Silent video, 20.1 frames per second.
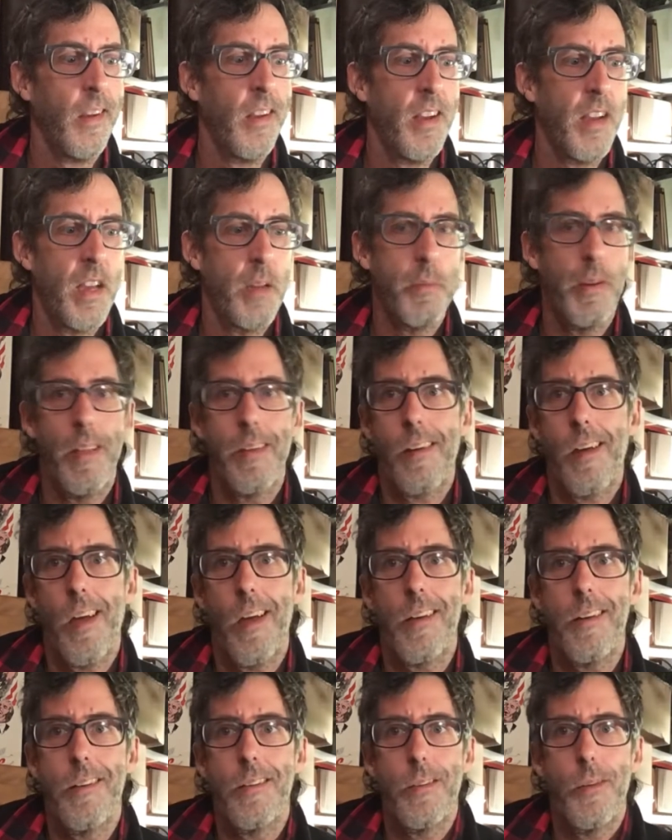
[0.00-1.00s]
and be like, yeah,
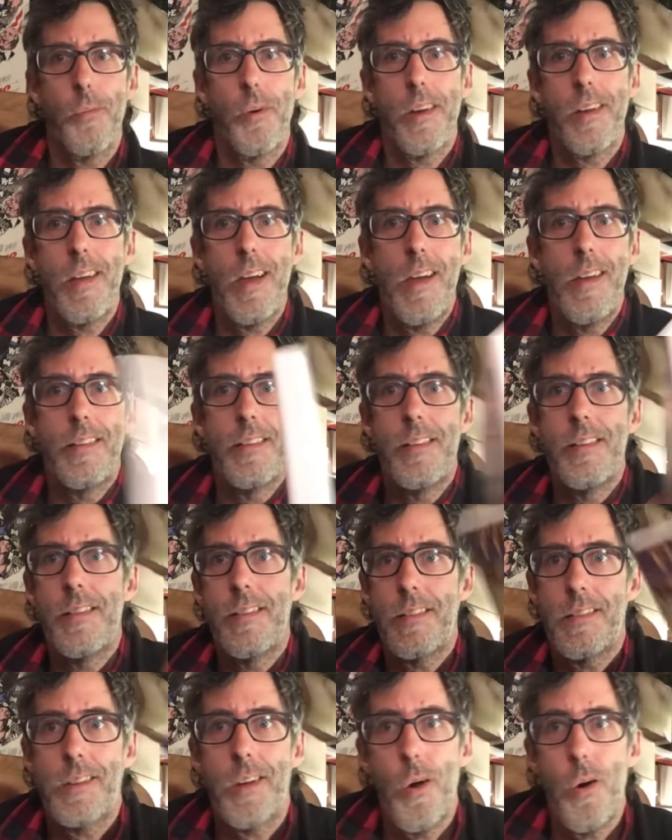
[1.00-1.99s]
here's the way to end. And
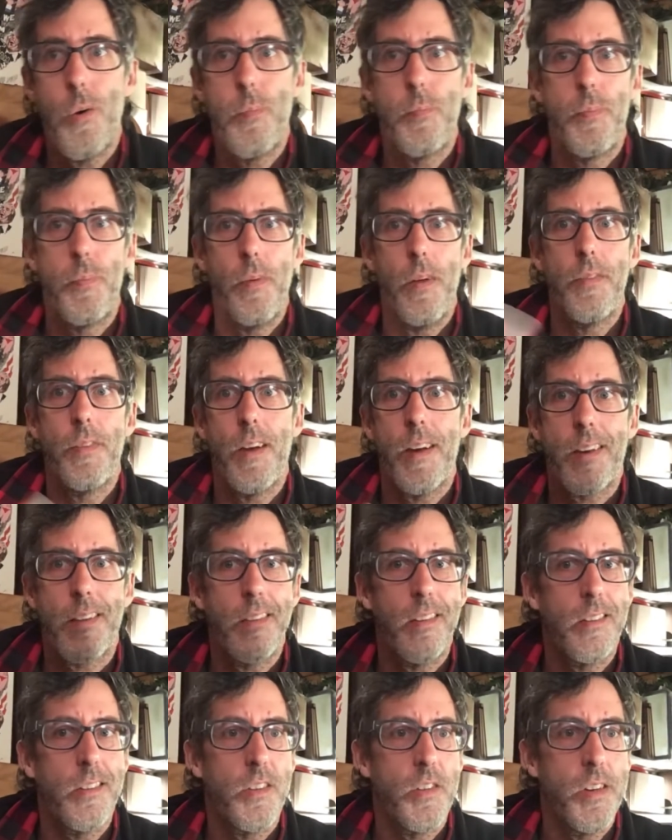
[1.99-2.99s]
you unlock
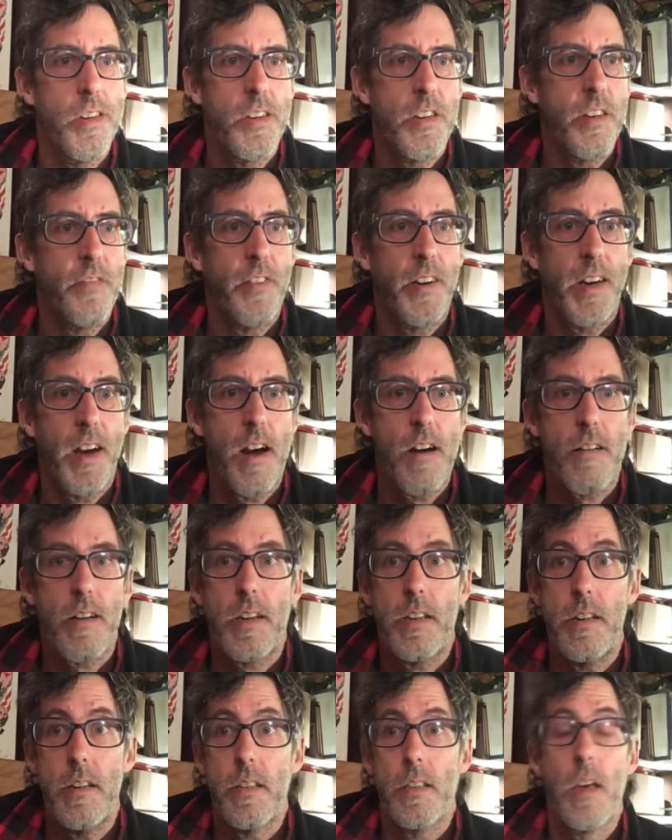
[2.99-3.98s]
these different
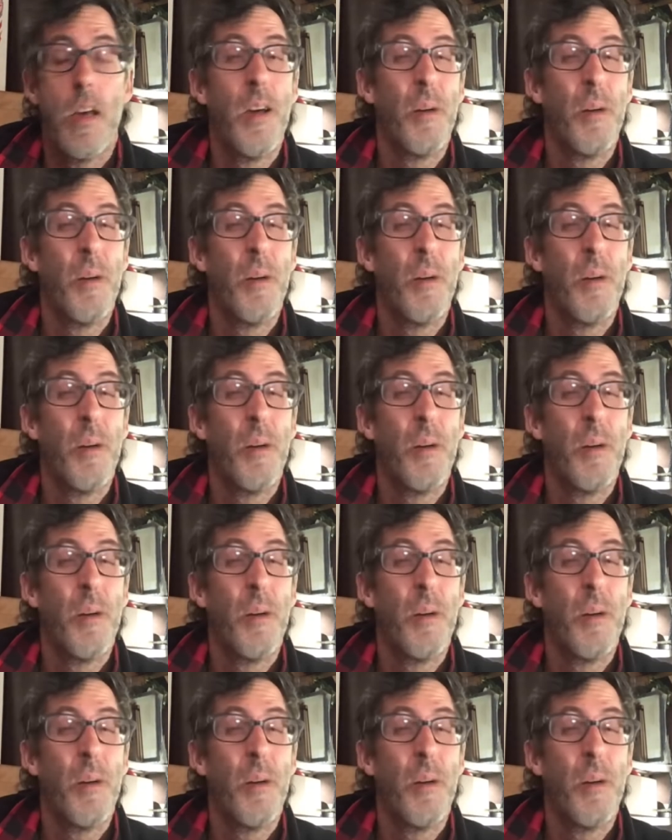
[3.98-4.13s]
characters.